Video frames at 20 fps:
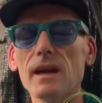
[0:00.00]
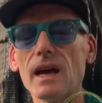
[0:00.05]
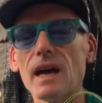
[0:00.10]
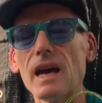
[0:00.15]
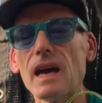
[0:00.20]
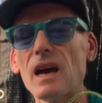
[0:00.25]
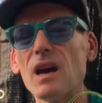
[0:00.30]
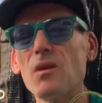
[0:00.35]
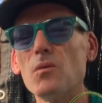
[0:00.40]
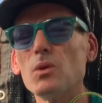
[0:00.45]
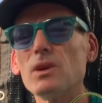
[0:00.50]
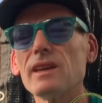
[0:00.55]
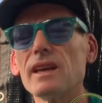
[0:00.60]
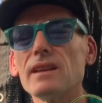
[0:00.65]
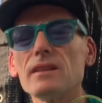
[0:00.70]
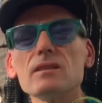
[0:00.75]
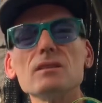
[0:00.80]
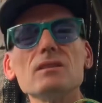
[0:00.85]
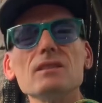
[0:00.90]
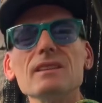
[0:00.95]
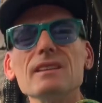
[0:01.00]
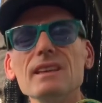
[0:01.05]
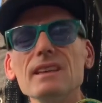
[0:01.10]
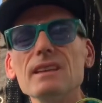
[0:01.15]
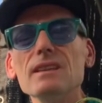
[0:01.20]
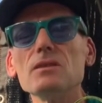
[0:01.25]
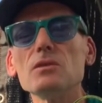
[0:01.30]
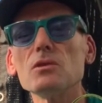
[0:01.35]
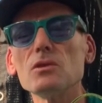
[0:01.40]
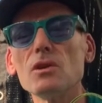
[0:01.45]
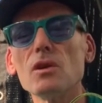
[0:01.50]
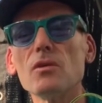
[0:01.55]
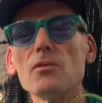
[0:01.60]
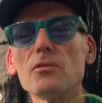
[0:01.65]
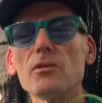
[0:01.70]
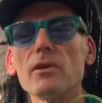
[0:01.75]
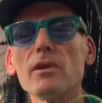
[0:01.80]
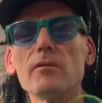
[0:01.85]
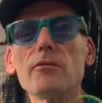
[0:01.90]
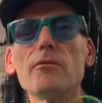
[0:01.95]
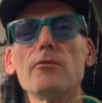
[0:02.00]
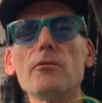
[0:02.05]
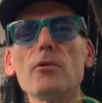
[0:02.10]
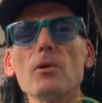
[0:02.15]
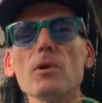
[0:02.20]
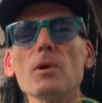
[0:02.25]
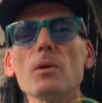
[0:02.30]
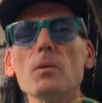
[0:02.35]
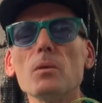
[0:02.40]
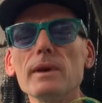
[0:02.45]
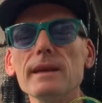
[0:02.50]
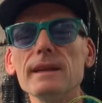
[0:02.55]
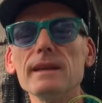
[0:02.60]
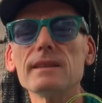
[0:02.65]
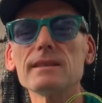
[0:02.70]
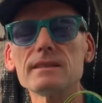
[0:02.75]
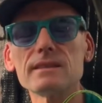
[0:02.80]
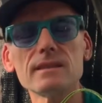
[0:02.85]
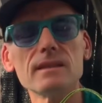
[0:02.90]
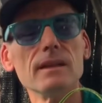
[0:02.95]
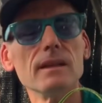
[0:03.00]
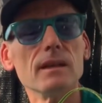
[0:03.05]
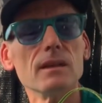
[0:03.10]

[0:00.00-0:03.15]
I would have need to go for 4 weeks.